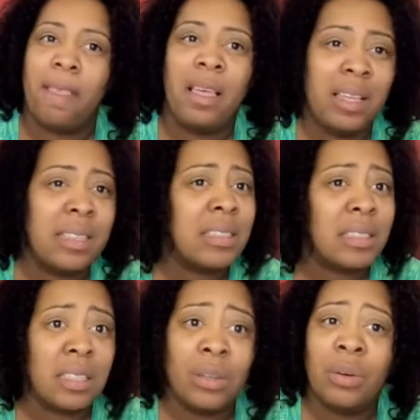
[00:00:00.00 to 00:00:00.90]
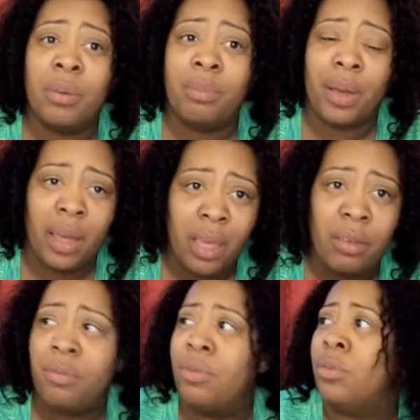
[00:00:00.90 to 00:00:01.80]
it's still a
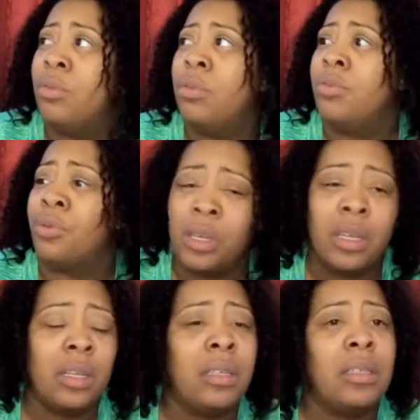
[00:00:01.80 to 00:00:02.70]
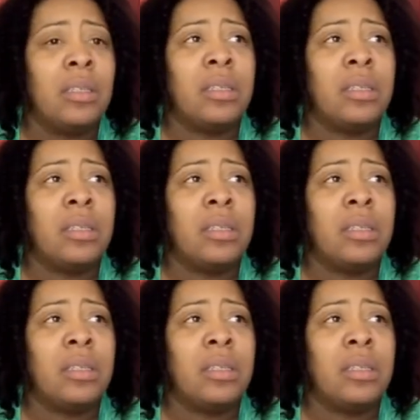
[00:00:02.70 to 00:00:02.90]
painful freaking